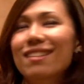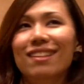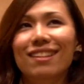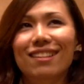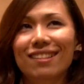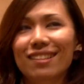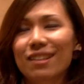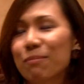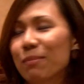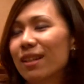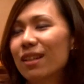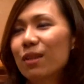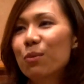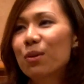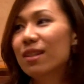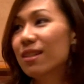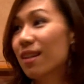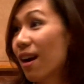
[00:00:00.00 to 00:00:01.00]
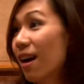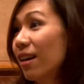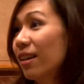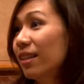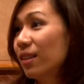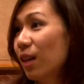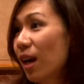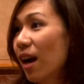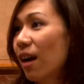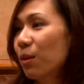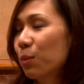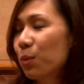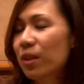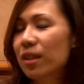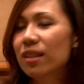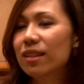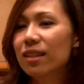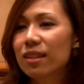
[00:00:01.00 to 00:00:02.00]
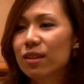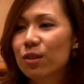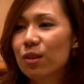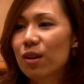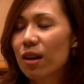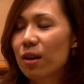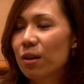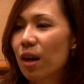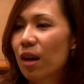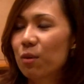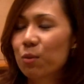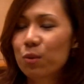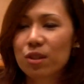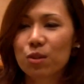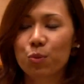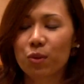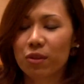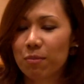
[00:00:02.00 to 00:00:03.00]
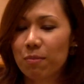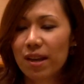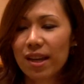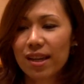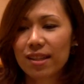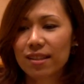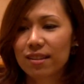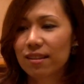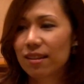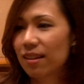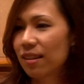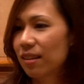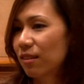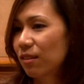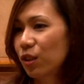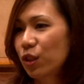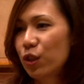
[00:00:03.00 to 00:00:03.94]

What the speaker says: exactly. But it was a hard work, you know, I was with my